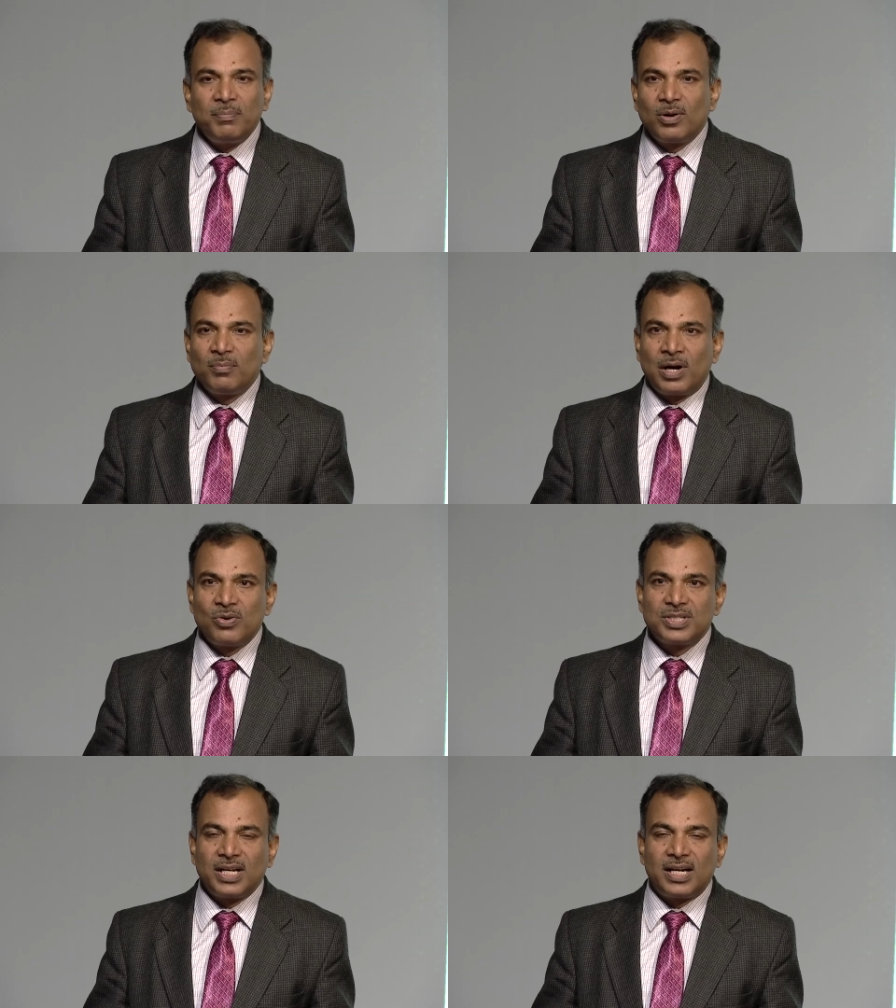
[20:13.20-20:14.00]
from
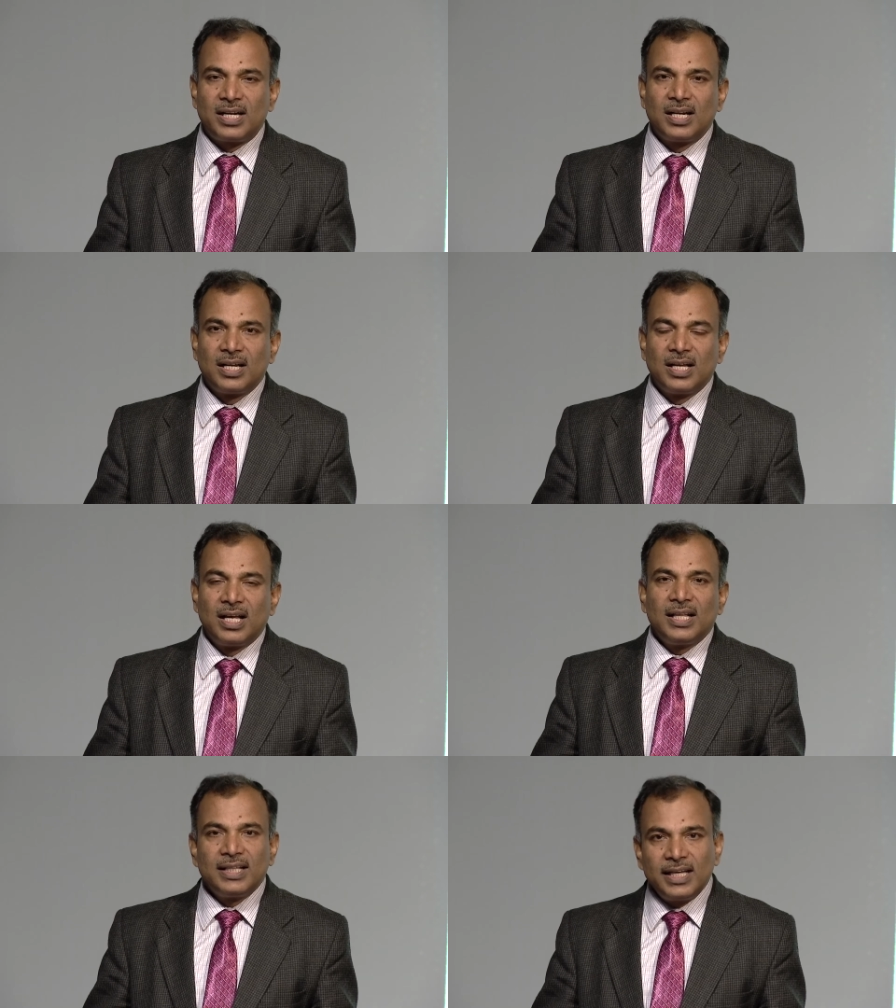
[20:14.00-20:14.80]
outside
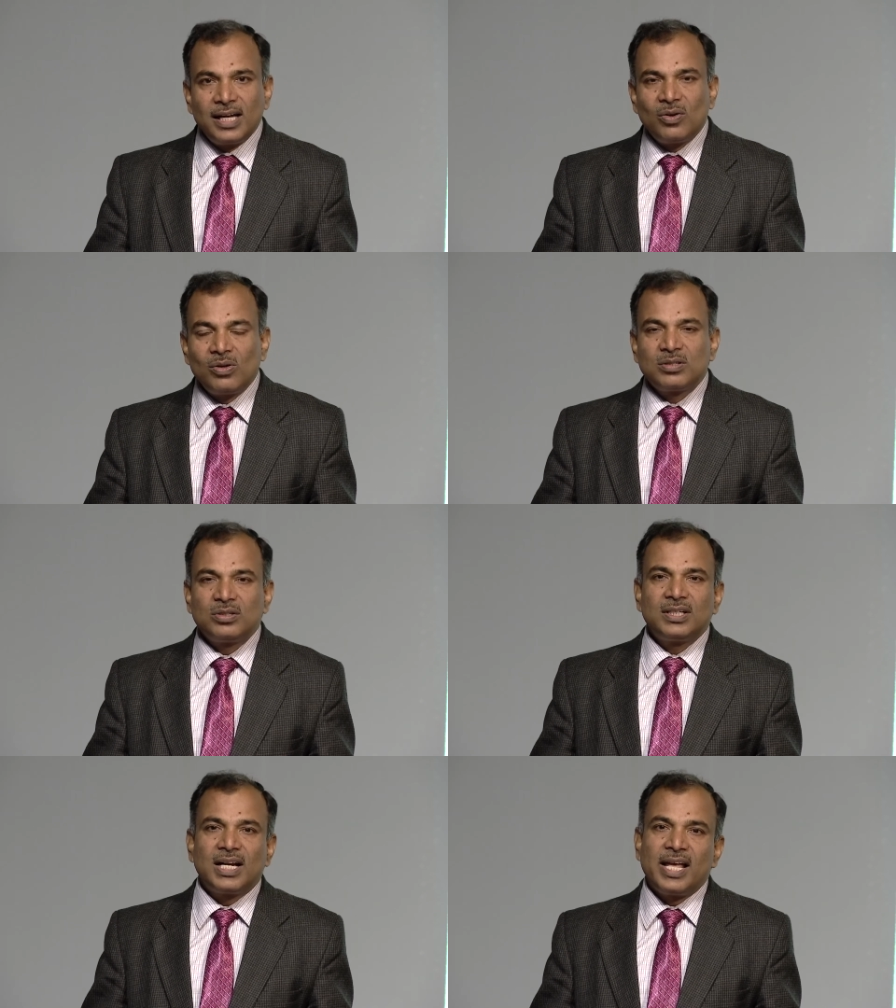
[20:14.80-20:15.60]
they are
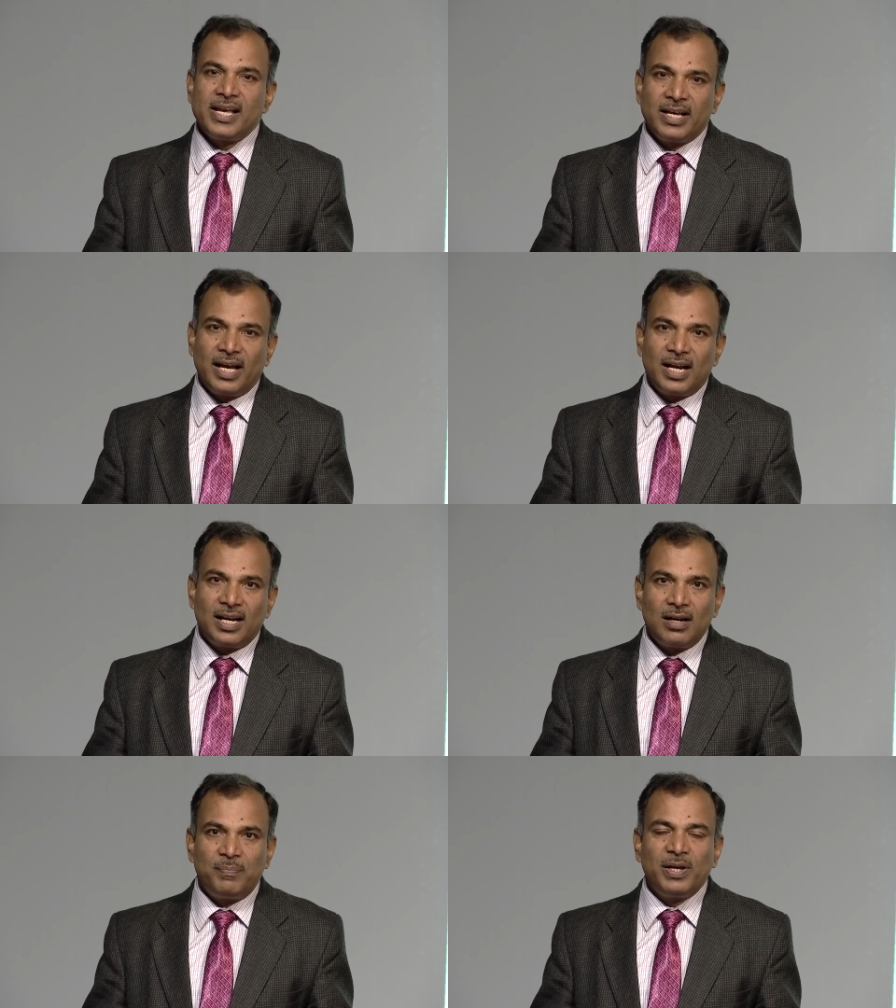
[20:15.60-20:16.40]
also trying and
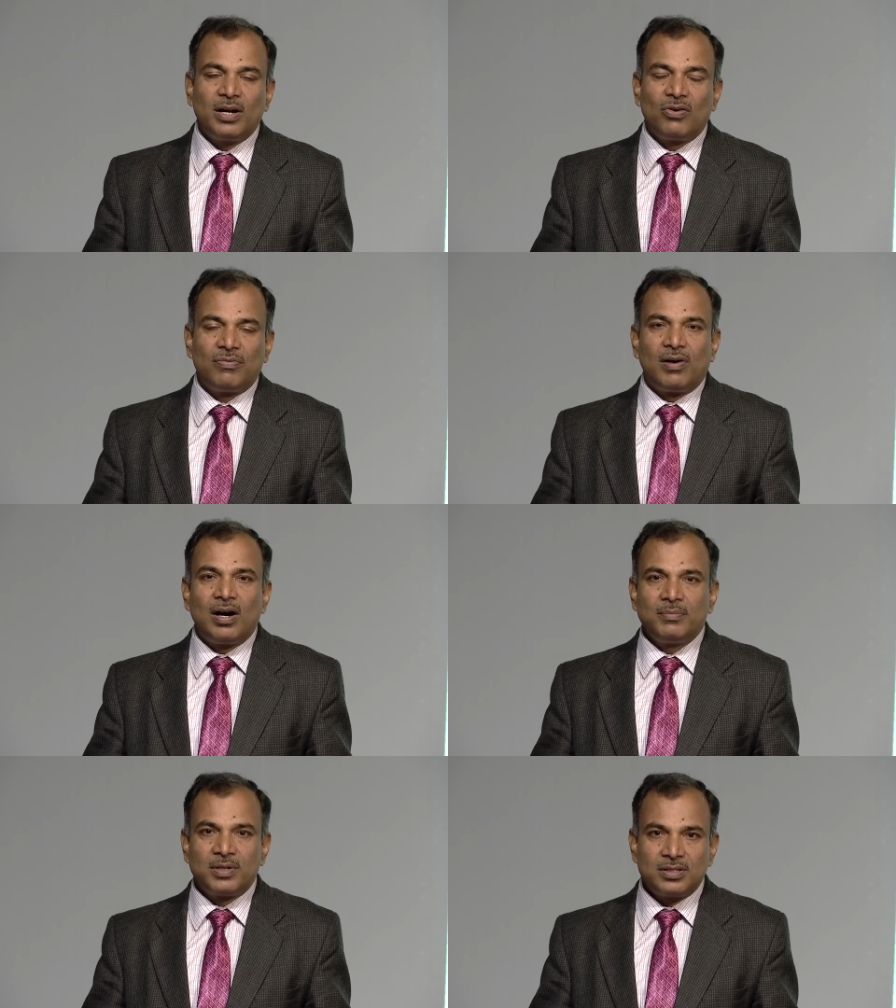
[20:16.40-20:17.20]
helping our
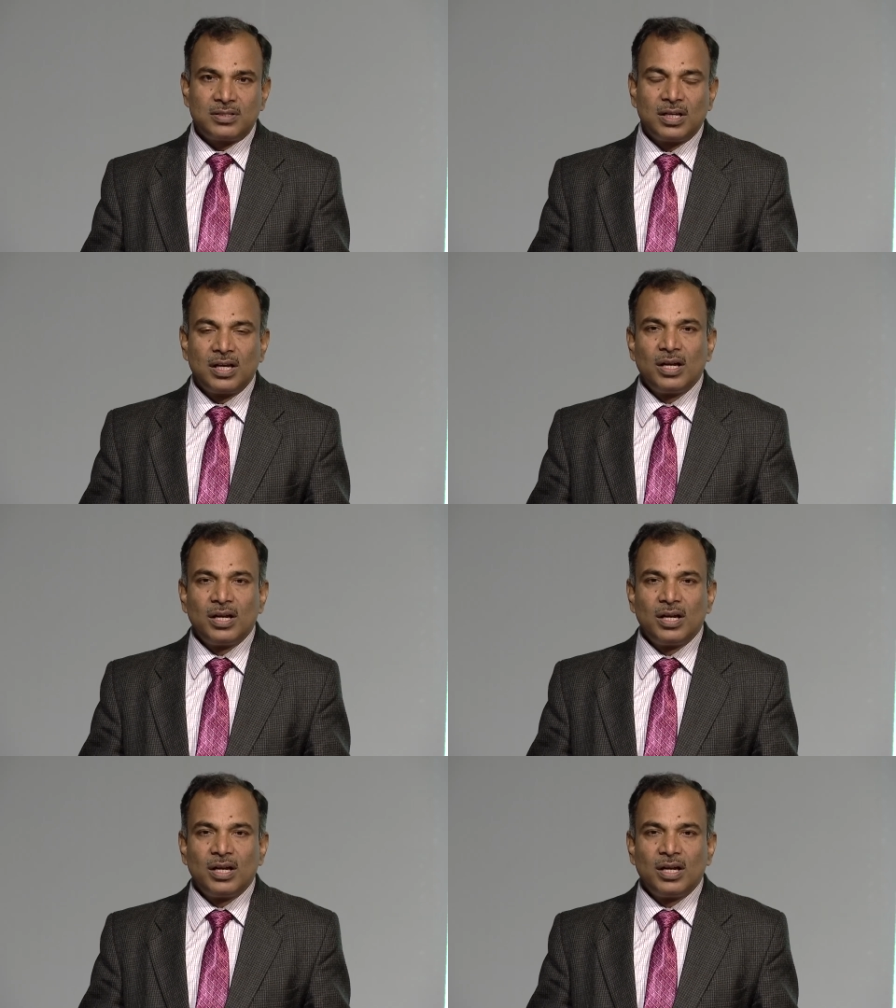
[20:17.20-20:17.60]
farmers